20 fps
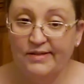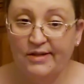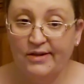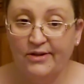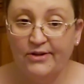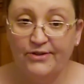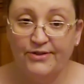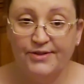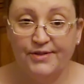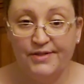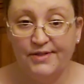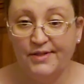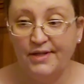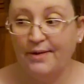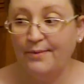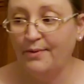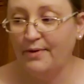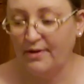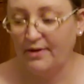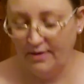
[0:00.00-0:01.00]
suckers because I
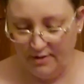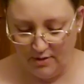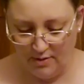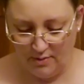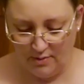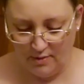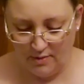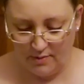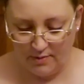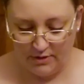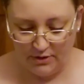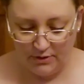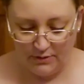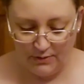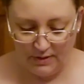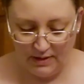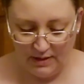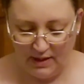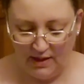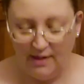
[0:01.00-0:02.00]
want to know what ones
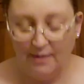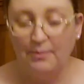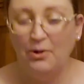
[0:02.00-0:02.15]
we got.